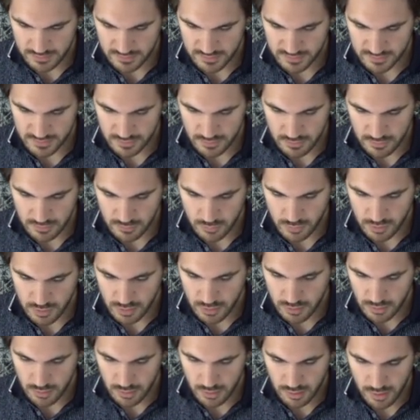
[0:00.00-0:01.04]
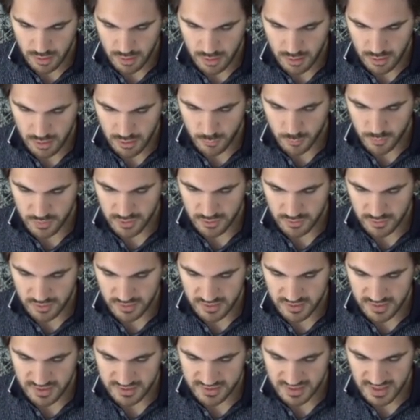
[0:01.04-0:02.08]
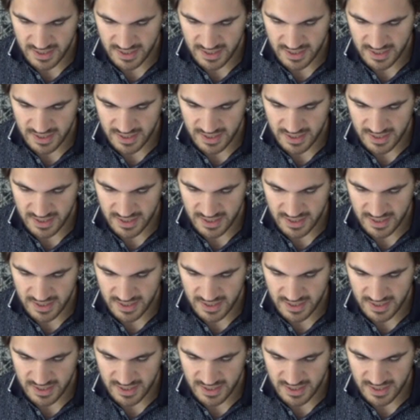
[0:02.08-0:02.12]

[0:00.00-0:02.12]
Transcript: So we know that this